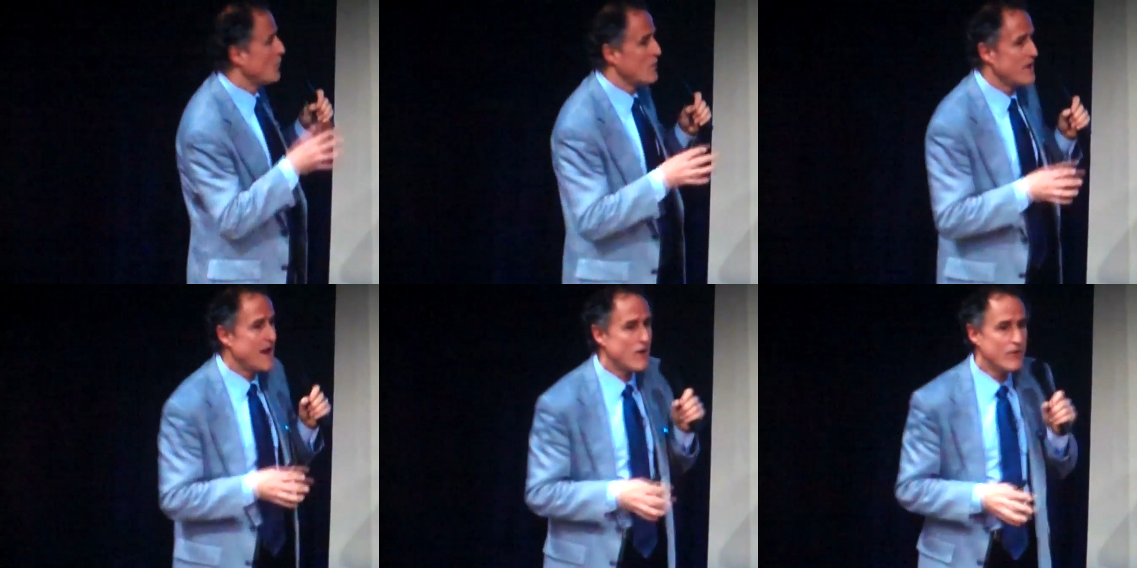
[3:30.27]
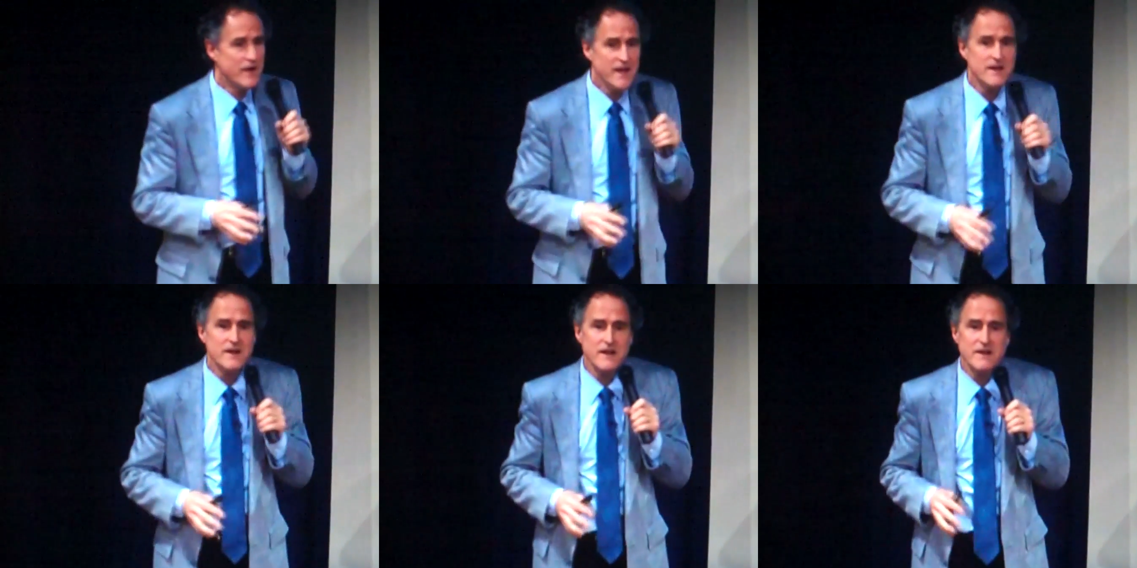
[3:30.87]
So we're now
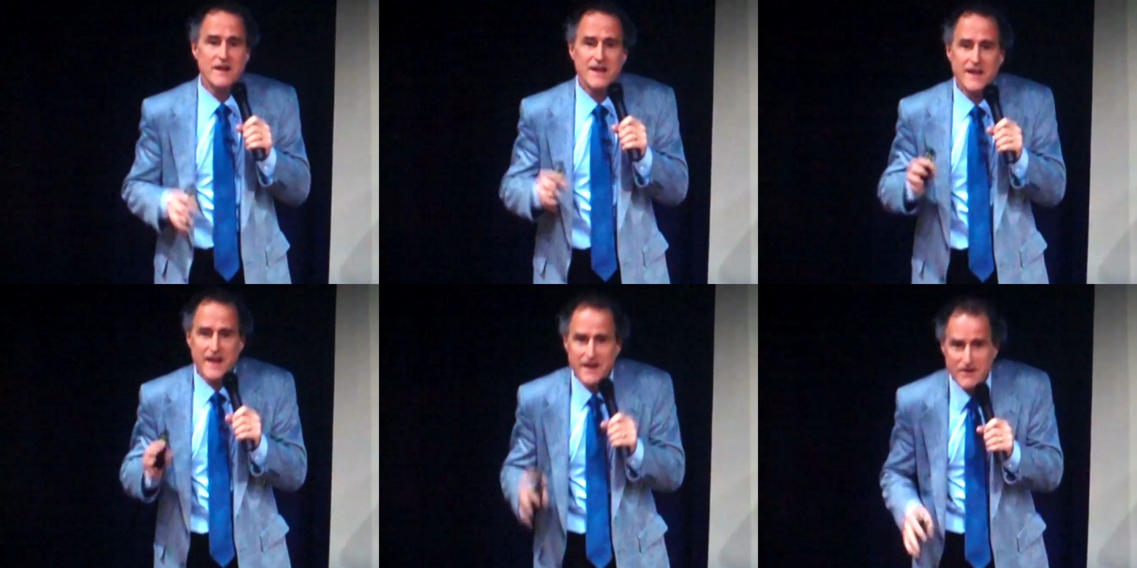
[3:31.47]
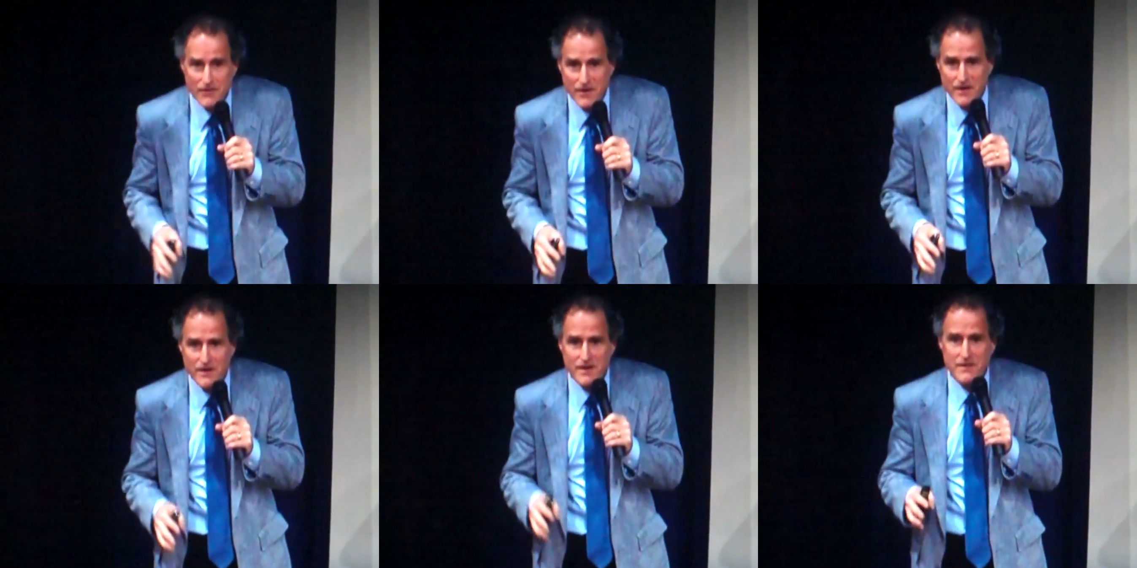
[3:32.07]
in an
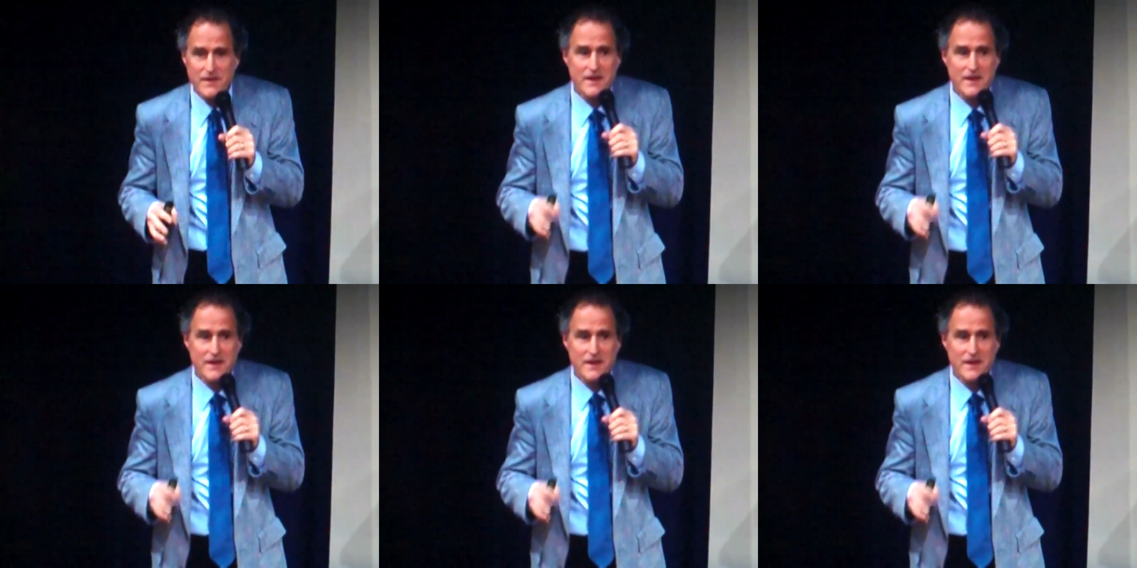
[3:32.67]
era